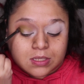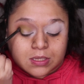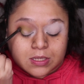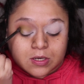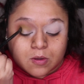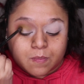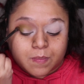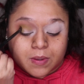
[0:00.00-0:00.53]

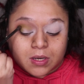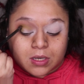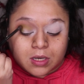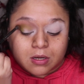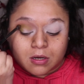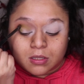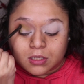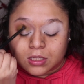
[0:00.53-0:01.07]
little bit
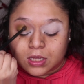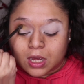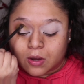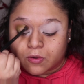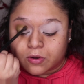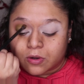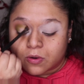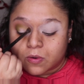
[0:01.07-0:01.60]
here on the
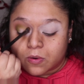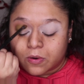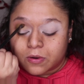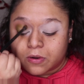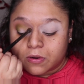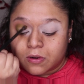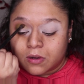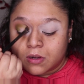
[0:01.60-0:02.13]
outer
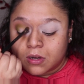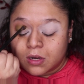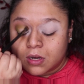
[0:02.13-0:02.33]
corner